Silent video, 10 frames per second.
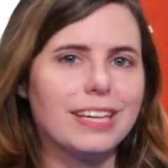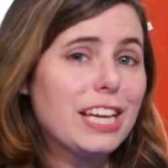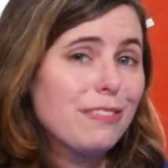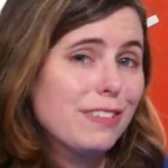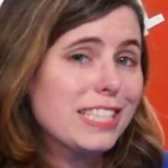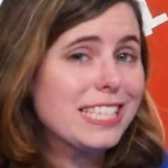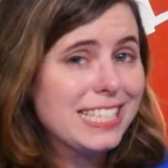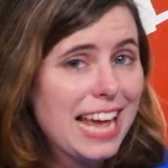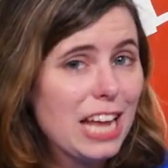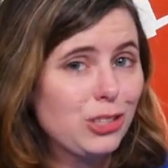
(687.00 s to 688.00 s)
If
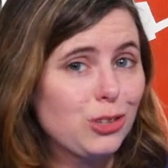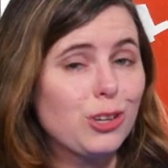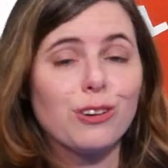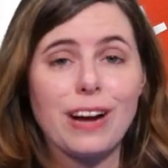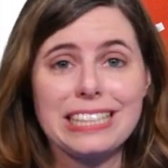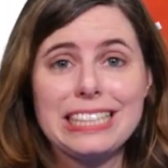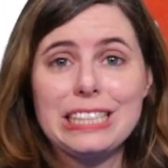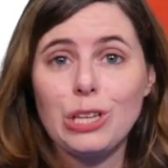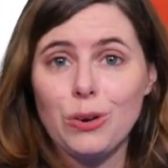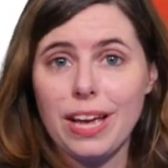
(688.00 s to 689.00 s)
instead you correctly
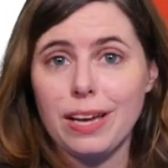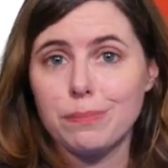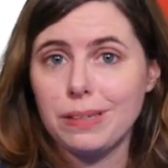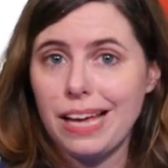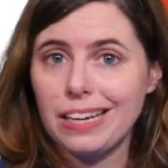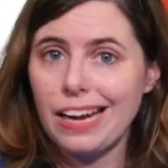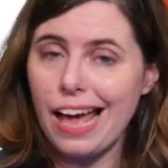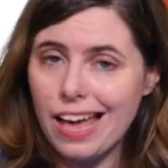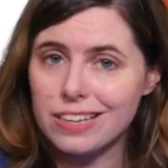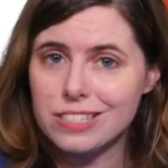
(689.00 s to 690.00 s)
locate planet
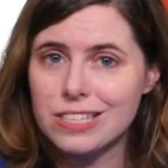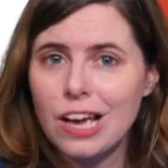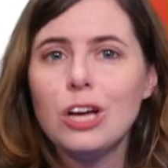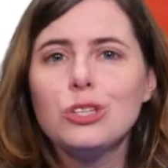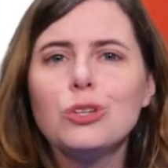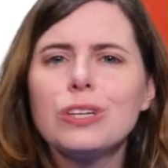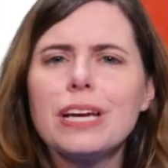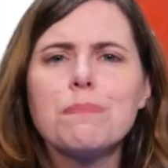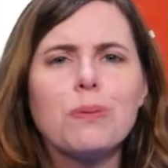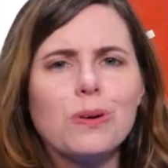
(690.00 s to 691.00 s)
X, you'll
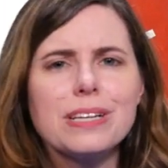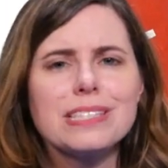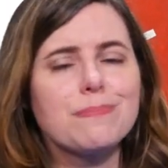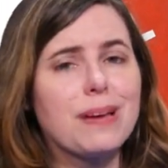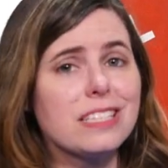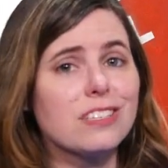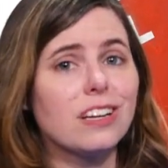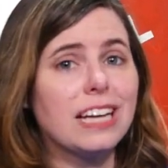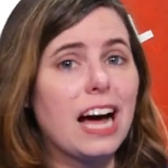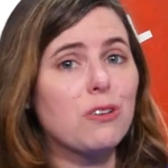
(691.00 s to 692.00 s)
get points based
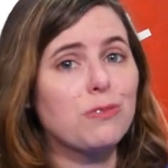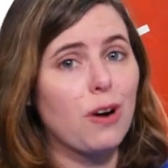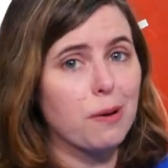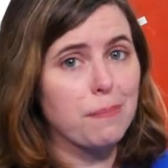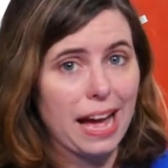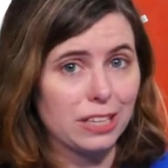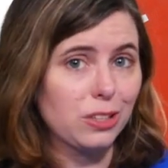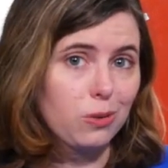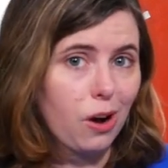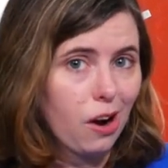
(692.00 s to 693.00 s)
on how far back
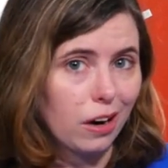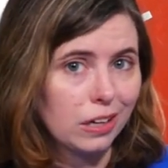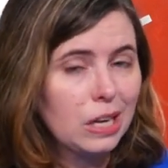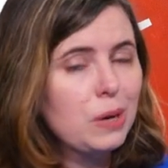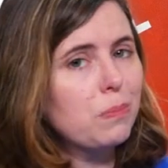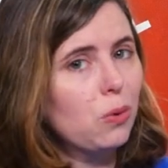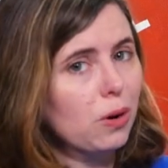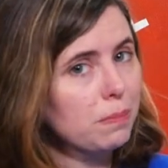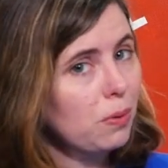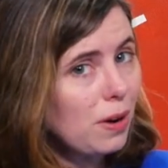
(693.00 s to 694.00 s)
you are,
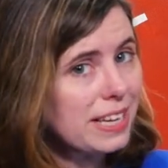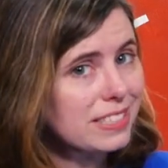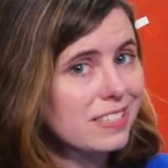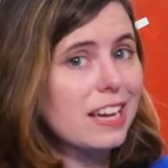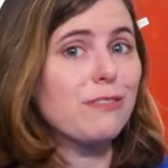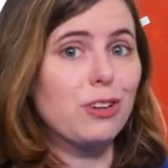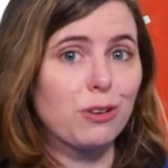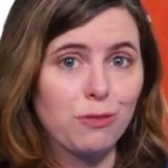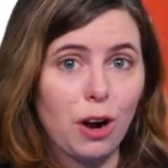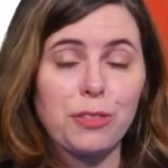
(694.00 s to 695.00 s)
more points if you're
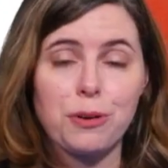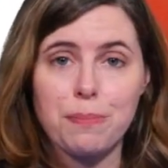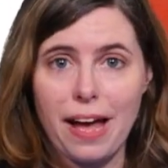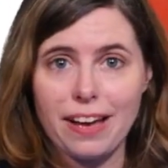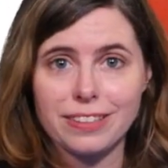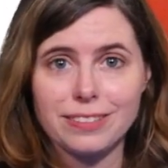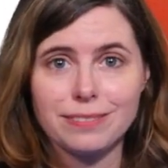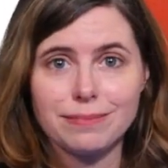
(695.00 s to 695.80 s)
farther back.